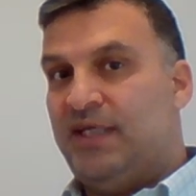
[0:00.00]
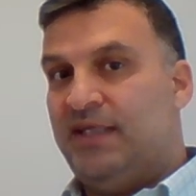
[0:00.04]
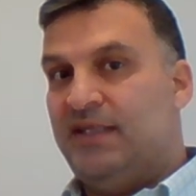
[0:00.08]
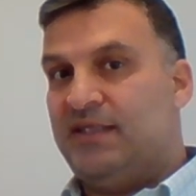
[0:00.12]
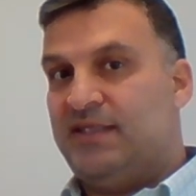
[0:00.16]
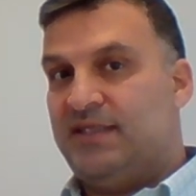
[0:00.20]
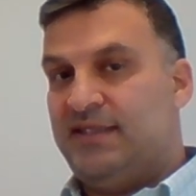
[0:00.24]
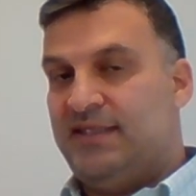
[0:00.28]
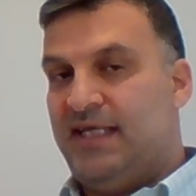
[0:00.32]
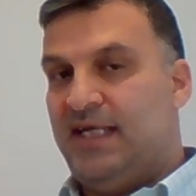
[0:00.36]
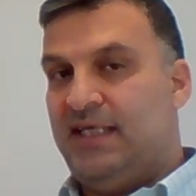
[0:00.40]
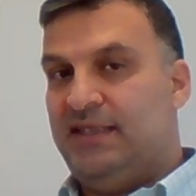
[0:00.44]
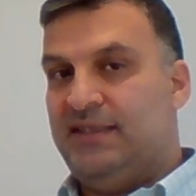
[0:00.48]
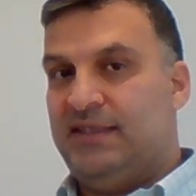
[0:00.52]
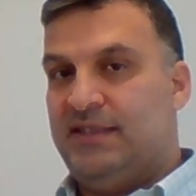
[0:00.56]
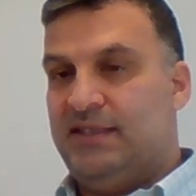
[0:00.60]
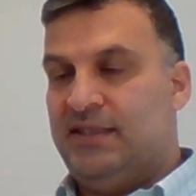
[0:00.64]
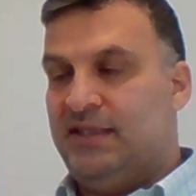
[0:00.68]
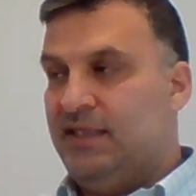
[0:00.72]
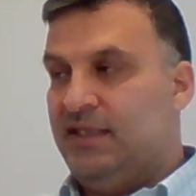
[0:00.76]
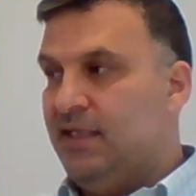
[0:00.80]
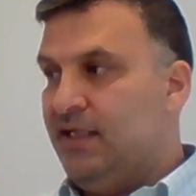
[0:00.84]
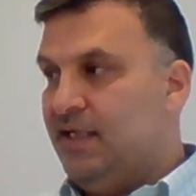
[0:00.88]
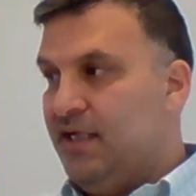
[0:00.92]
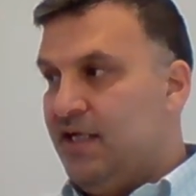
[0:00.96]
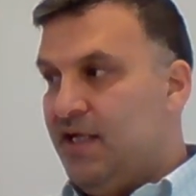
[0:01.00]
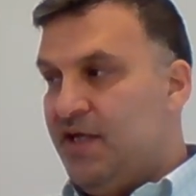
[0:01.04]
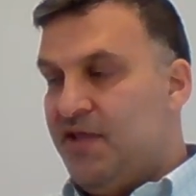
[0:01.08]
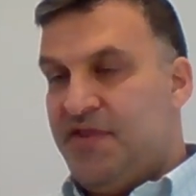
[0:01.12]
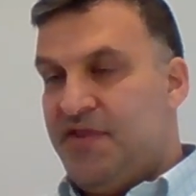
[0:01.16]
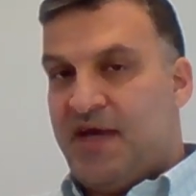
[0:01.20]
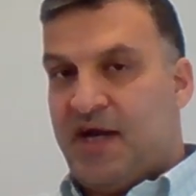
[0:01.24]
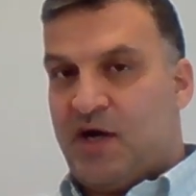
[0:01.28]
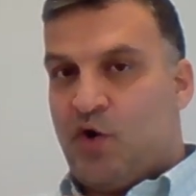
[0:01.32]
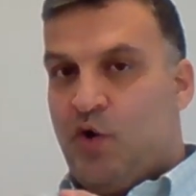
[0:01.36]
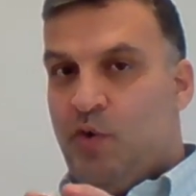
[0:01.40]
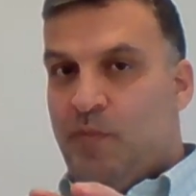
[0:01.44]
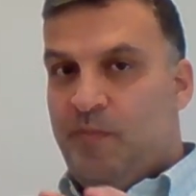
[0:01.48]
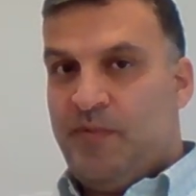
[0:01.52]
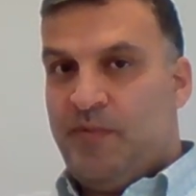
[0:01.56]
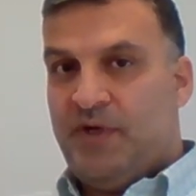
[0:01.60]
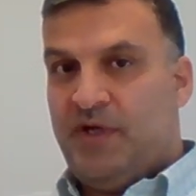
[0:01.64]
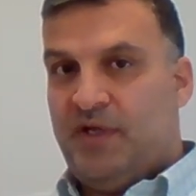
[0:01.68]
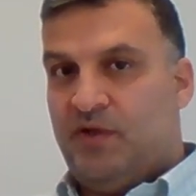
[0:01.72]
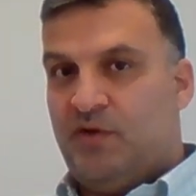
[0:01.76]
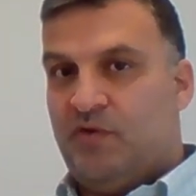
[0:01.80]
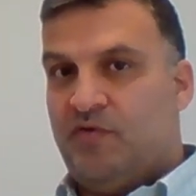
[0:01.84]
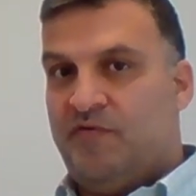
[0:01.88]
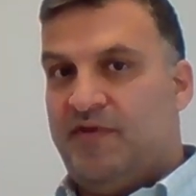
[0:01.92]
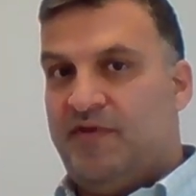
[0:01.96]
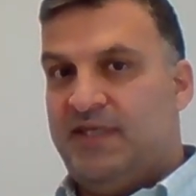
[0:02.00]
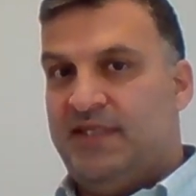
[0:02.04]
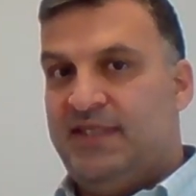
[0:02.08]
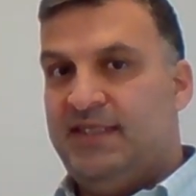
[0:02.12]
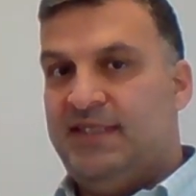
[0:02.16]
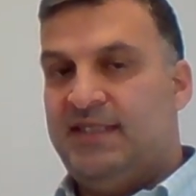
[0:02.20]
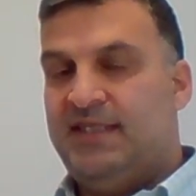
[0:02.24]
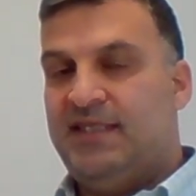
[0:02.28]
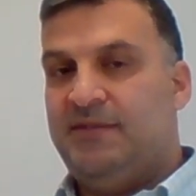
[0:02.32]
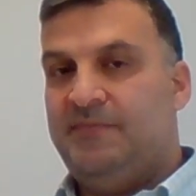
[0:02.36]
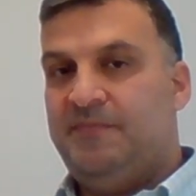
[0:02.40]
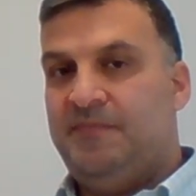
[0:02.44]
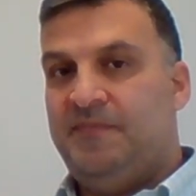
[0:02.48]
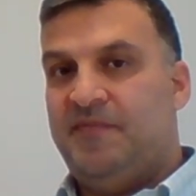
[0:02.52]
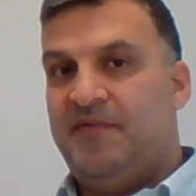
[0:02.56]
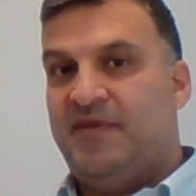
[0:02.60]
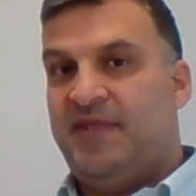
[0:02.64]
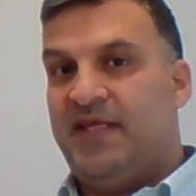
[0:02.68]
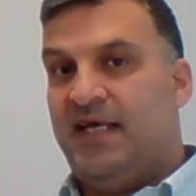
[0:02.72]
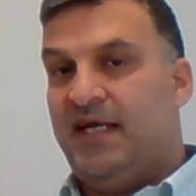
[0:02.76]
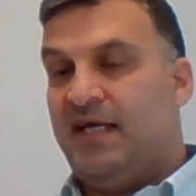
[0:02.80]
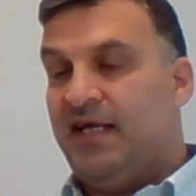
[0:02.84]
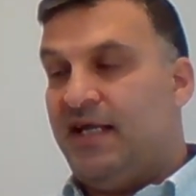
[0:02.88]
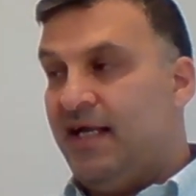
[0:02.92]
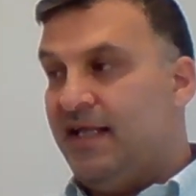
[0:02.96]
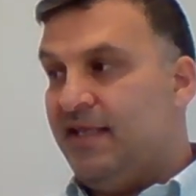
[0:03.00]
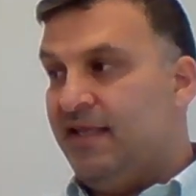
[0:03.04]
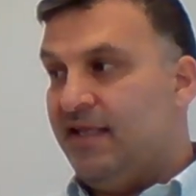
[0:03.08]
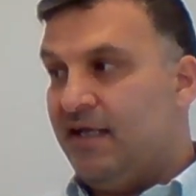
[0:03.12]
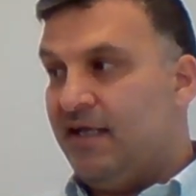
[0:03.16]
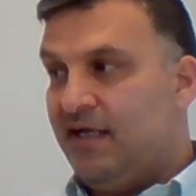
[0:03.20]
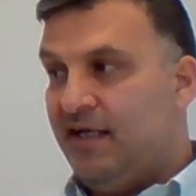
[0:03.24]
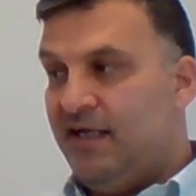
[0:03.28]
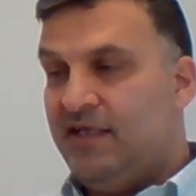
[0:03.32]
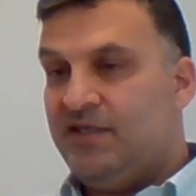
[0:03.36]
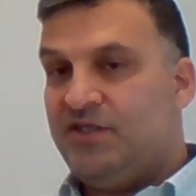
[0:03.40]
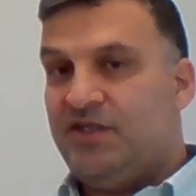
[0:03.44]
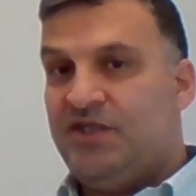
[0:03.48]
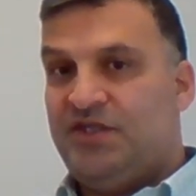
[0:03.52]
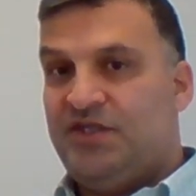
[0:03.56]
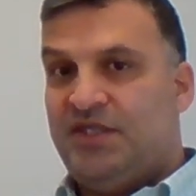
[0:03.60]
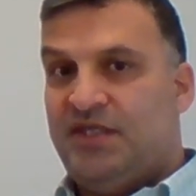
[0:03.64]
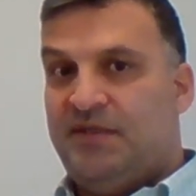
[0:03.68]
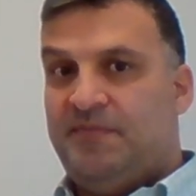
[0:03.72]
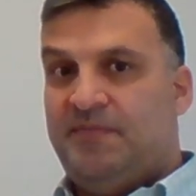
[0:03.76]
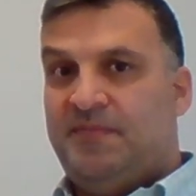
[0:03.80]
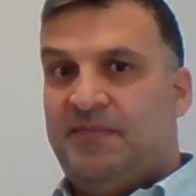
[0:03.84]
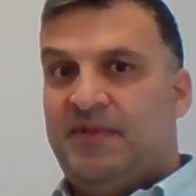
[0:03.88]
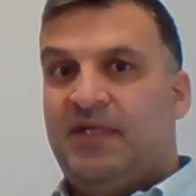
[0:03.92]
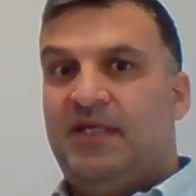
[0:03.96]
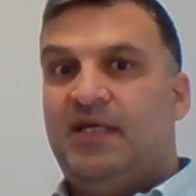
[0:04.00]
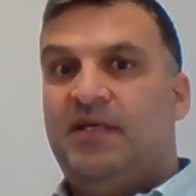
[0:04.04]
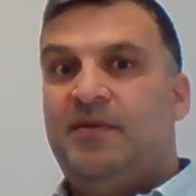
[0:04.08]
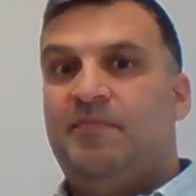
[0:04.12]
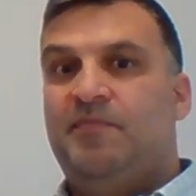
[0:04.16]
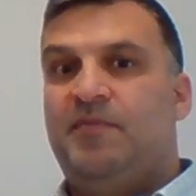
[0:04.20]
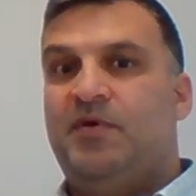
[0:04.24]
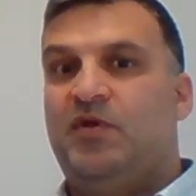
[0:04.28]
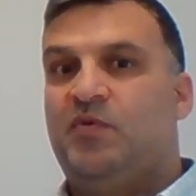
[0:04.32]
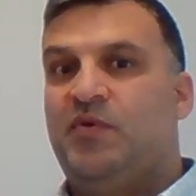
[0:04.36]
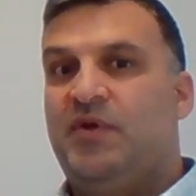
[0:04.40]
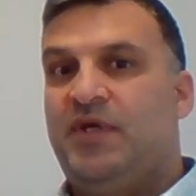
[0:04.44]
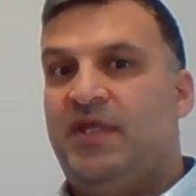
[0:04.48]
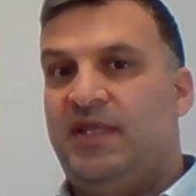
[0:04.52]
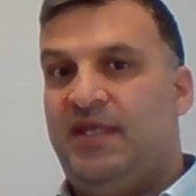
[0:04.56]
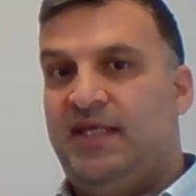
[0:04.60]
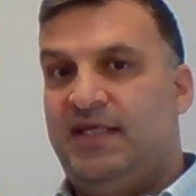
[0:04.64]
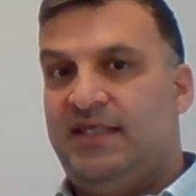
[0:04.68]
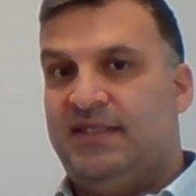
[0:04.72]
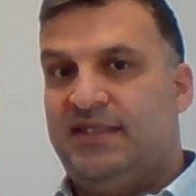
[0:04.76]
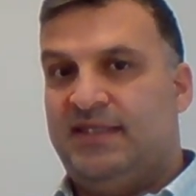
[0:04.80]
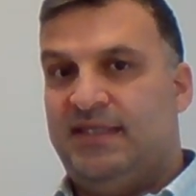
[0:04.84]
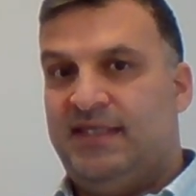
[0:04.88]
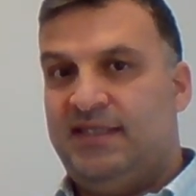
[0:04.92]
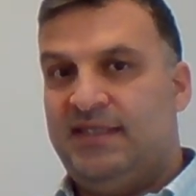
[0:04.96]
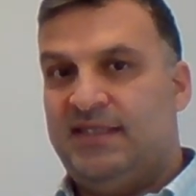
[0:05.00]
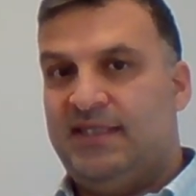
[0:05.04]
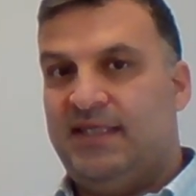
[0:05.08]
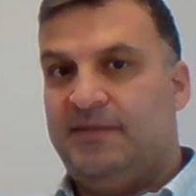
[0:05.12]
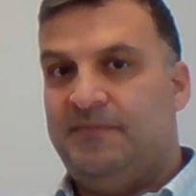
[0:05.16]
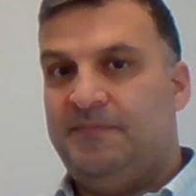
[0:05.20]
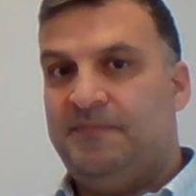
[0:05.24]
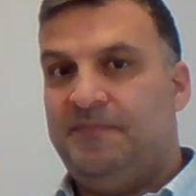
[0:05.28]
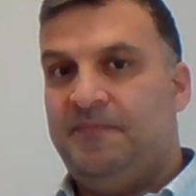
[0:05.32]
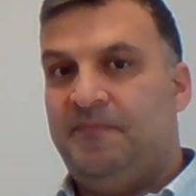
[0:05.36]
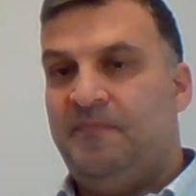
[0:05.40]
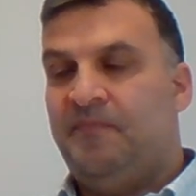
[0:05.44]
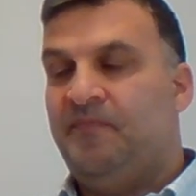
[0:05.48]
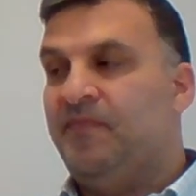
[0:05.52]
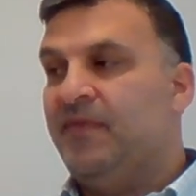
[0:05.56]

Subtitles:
understand the component of the system and the relationship between this system,